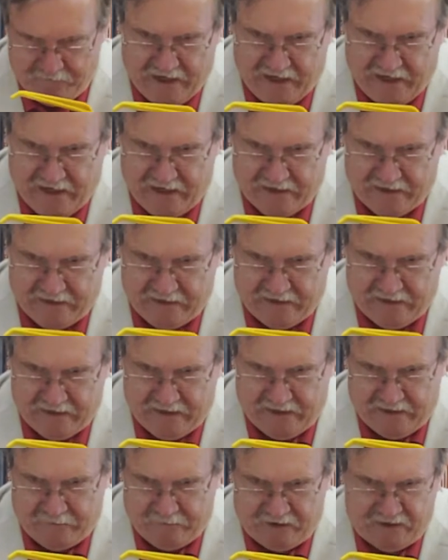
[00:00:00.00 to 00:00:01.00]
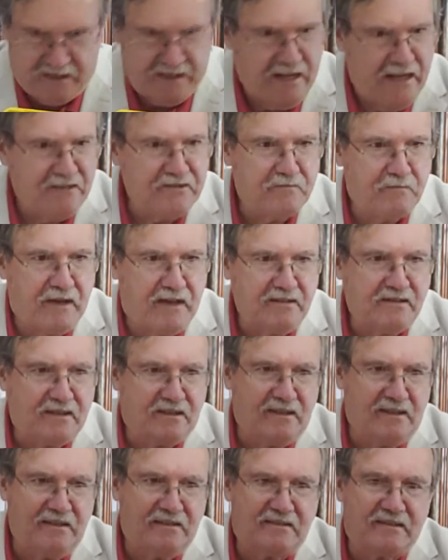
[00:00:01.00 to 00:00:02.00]
And but it has
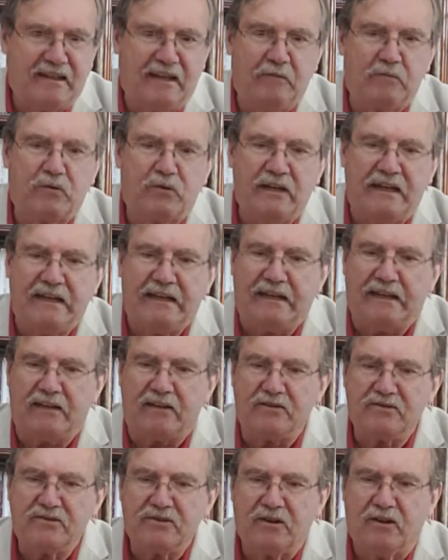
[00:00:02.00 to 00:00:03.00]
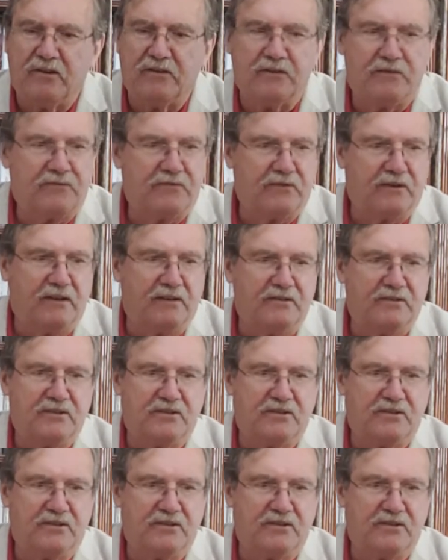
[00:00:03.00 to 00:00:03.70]
basically the same readings on the front,